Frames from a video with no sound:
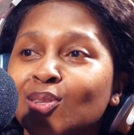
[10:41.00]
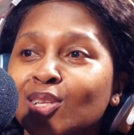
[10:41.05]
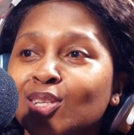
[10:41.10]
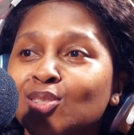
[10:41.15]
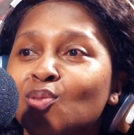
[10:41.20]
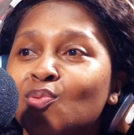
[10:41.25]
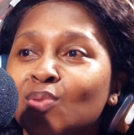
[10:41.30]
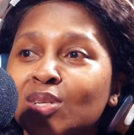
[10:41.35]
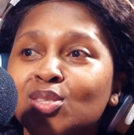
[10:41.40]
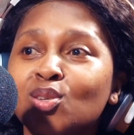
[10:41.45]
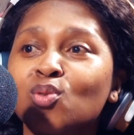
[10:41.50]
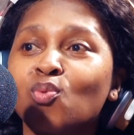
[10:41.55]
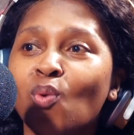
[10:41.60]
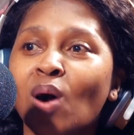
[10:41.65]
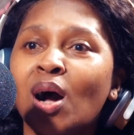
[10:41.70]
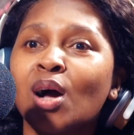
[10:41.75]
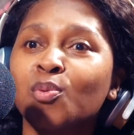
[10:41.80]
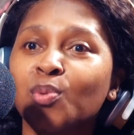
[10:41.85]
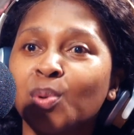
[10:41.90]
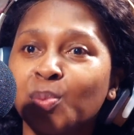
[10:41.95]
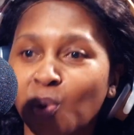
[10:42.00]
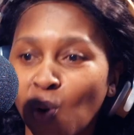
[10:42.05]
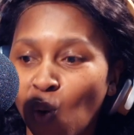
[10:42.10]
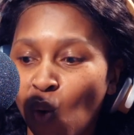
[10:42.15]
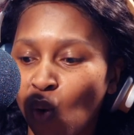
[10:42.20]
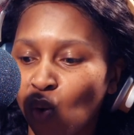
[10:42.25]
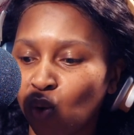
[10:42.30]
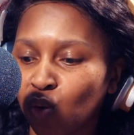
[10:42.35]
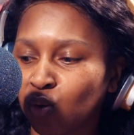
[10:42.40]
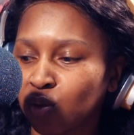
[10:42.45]
There's a reason why we were
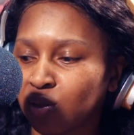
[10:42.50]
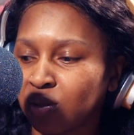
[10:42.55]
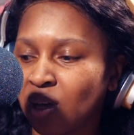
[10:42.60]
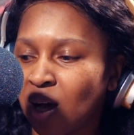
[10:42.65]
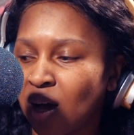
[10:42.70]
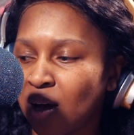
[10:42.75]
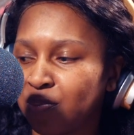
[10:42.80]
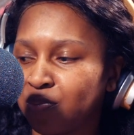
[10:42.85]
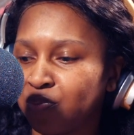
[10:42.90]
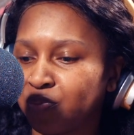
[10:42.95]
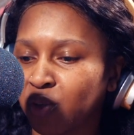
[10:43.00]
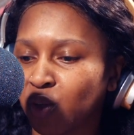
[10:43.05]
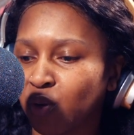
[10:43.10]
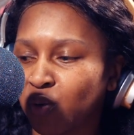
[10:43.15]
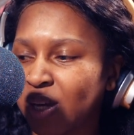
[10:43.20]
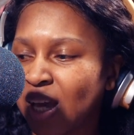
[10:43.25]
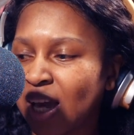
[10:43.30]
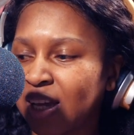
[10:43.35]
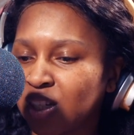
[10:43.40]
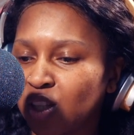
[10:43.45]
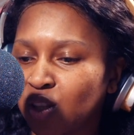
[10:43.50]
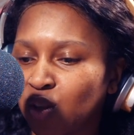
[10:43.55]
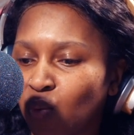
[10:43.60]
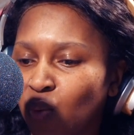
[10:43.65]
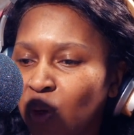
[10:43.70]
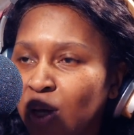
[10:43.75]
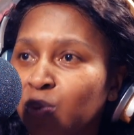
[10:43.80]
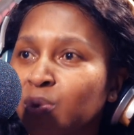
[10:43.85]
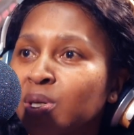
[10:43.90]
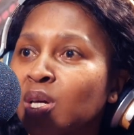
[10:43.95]
all created the
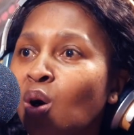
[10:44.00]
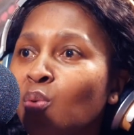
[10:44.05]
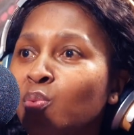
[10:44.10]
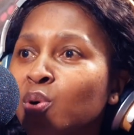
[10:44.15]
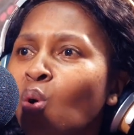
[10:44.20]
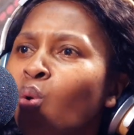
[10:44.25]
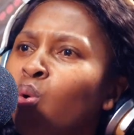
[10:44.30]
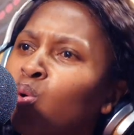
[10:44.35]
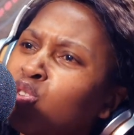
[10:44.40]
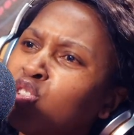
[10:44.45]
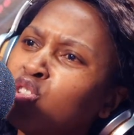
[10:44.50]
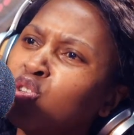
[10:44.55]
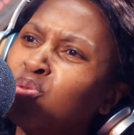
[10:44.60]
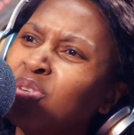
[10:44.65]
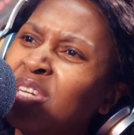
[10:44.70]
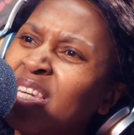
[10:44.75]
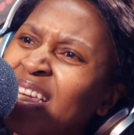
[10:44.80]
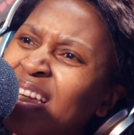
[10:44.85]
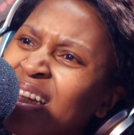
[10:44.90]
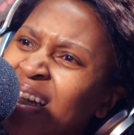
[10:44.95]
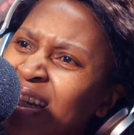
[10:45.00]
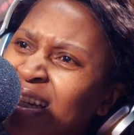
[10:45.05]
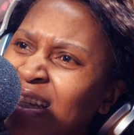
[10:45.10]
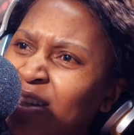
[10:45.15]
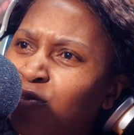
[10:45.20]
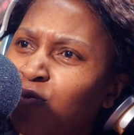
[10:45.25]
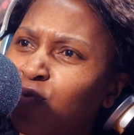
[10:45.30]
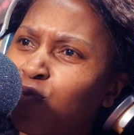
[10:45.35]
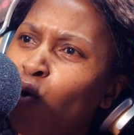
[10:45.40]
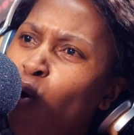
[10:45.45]
way we are. We're all uniquely
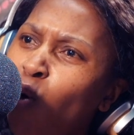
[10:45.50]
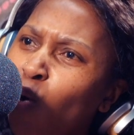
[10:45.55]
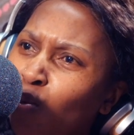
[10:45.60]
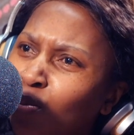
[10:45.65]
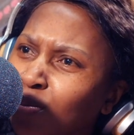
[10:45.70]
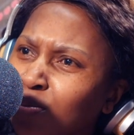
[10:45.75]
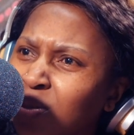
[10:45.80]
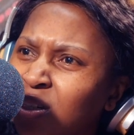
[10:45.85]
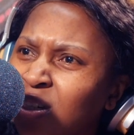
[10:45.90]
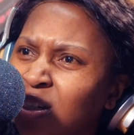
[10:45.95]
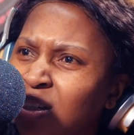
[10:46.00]
formed.